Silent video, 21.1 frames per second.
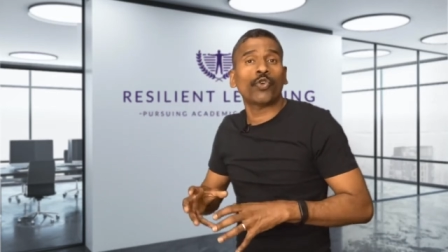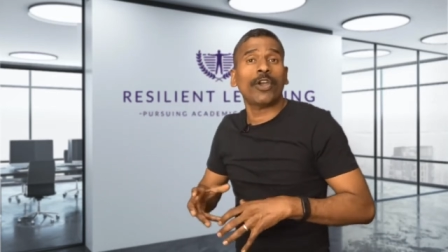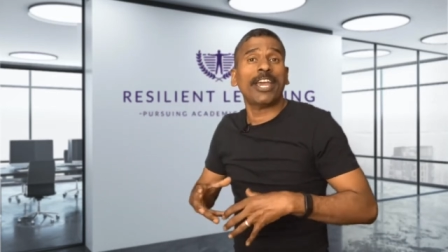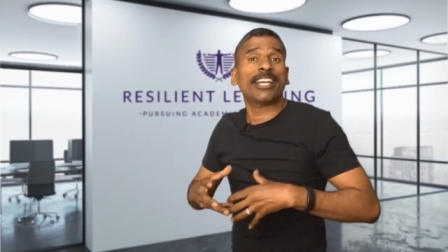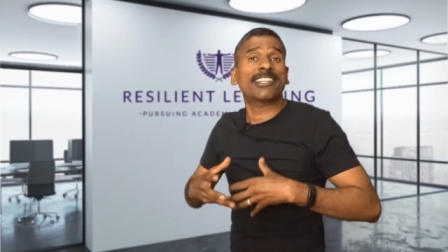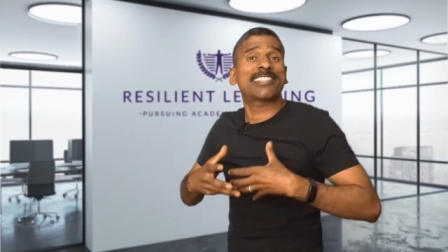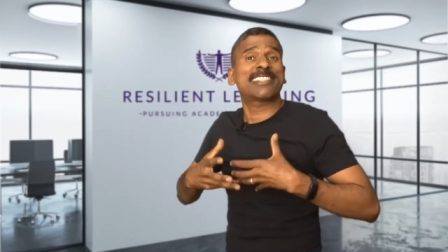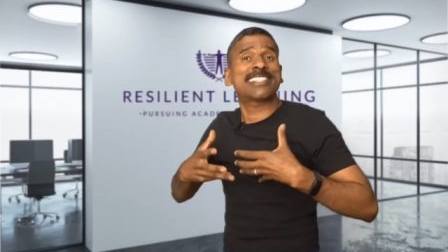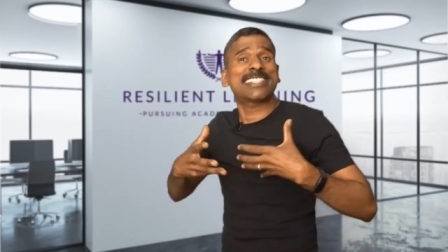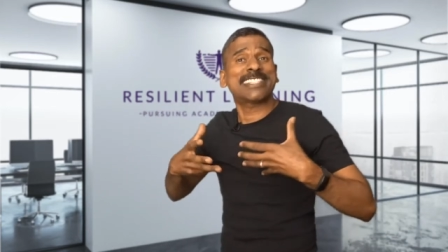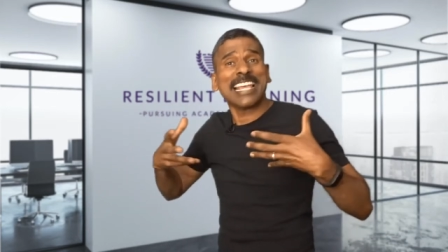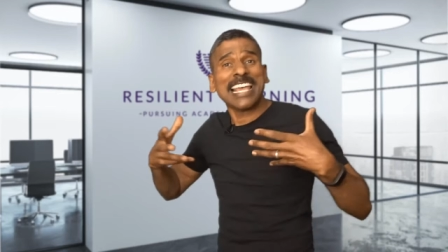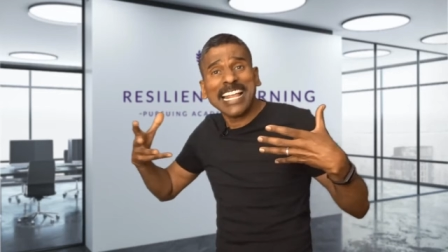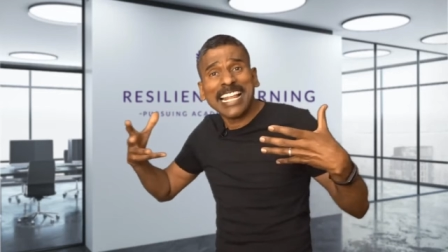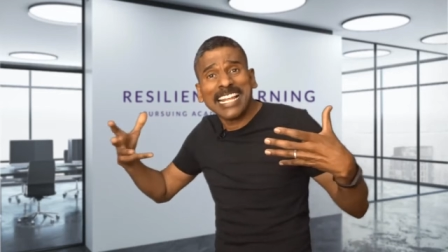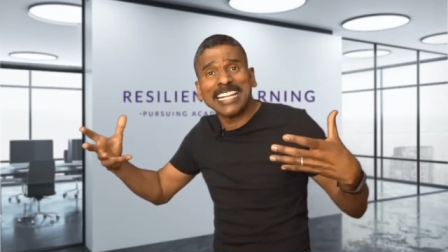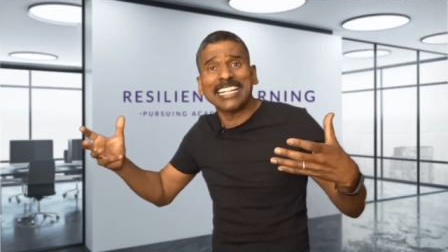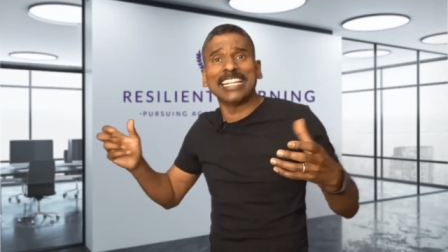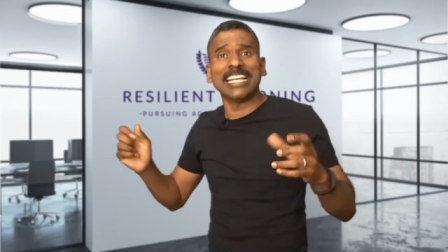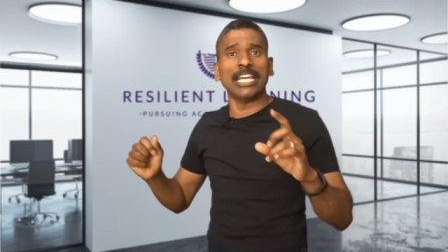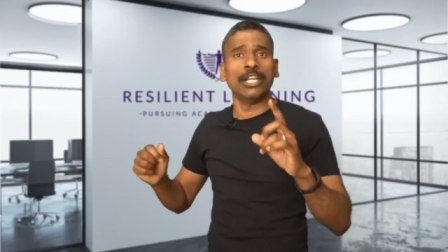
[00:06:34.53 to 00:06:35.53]

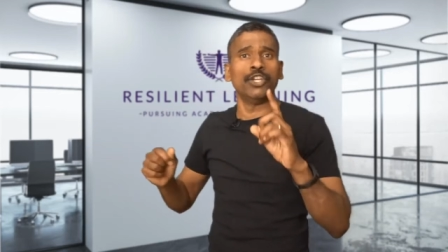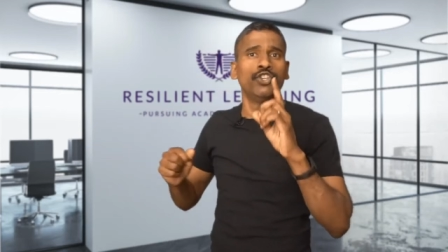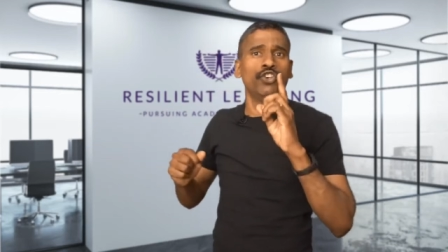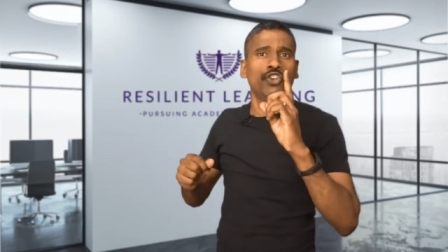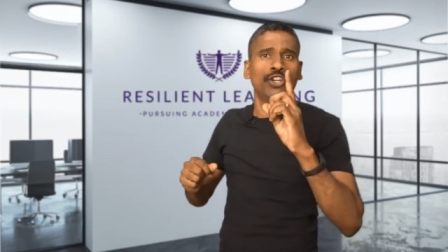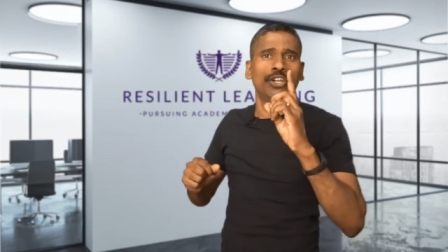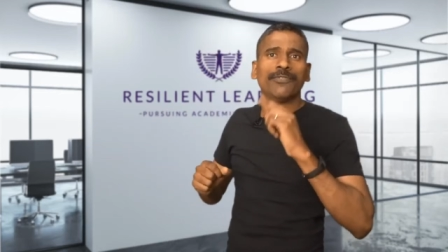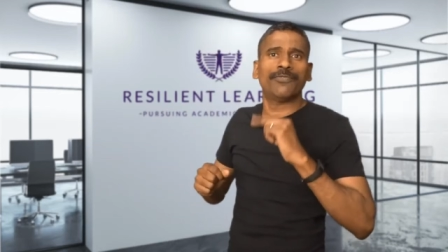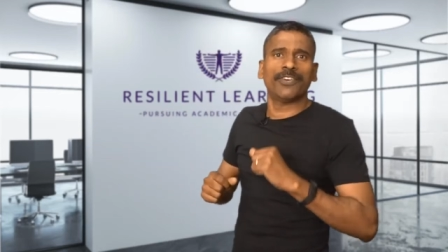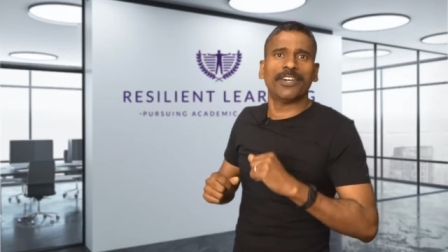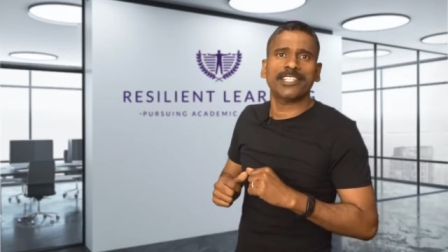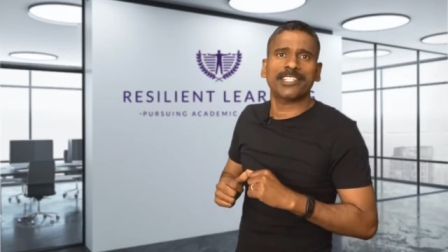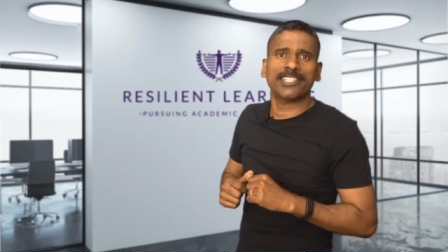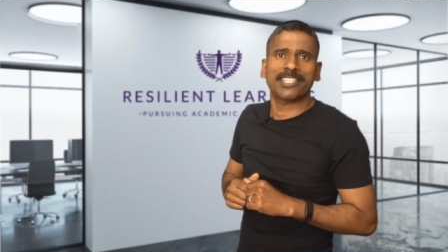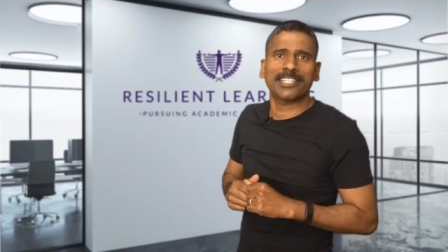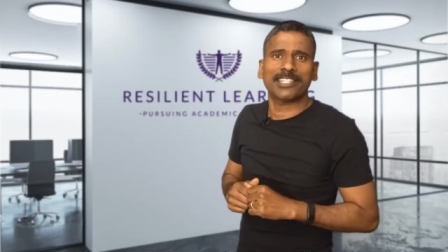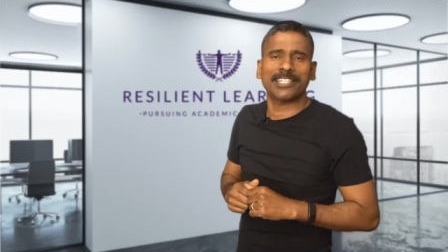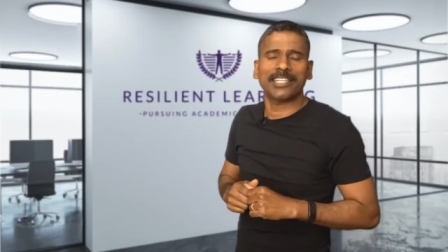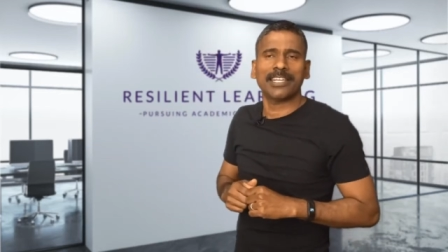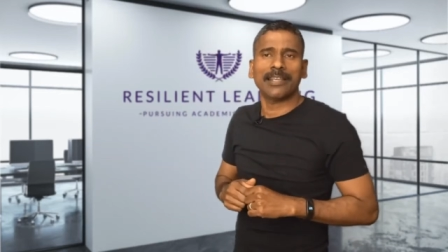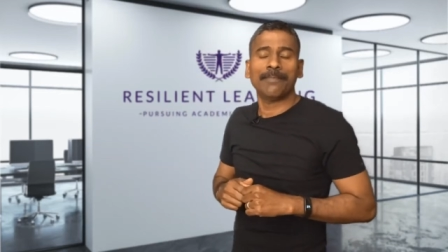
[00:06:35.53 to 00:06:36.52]
excel in
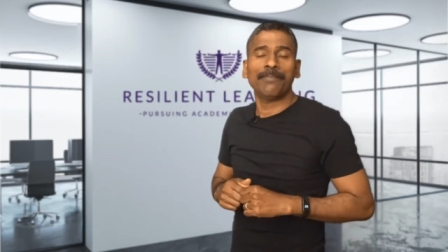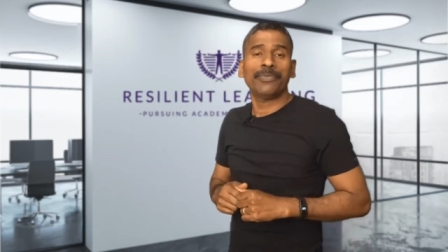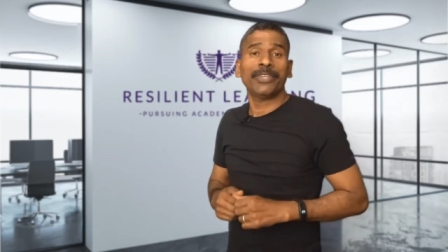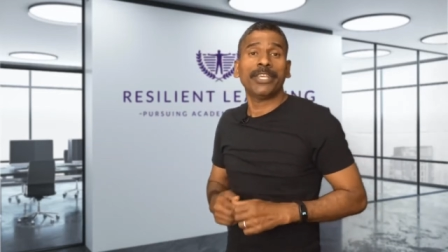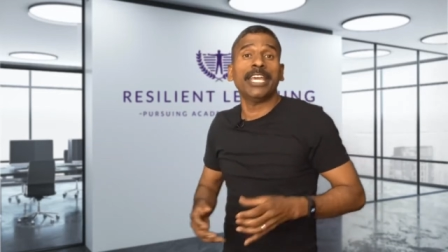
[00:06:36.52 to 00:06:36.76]
university.